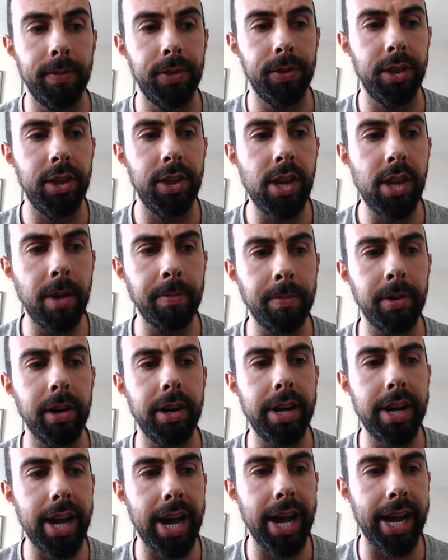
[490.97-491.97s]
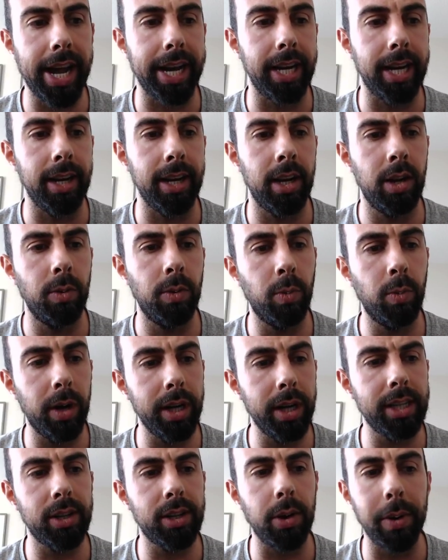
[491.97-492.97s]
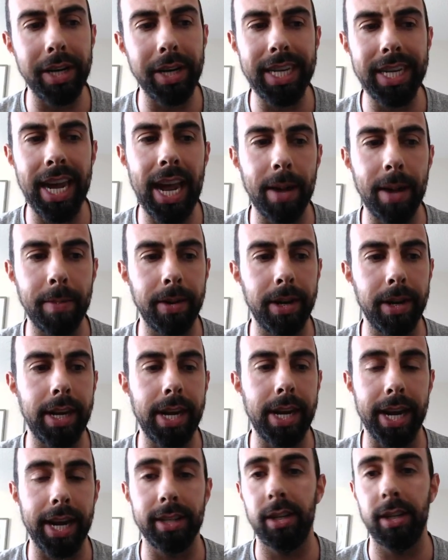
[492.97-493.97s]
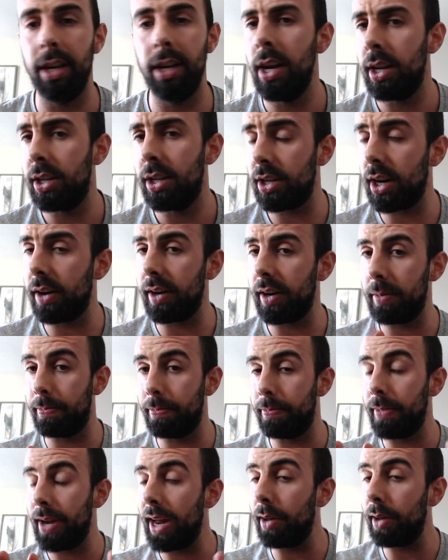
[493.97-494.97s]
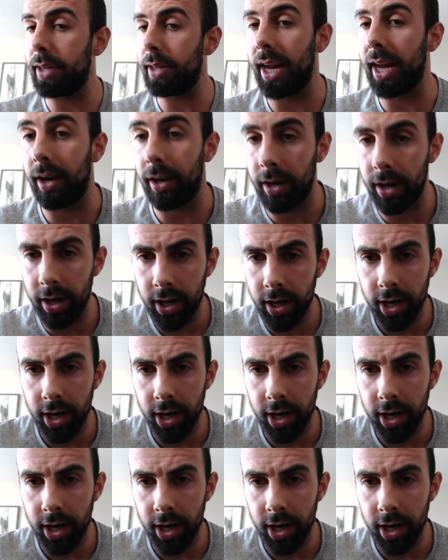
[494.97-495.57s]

Number 9, what's going to happen next? Sorry, healthcare.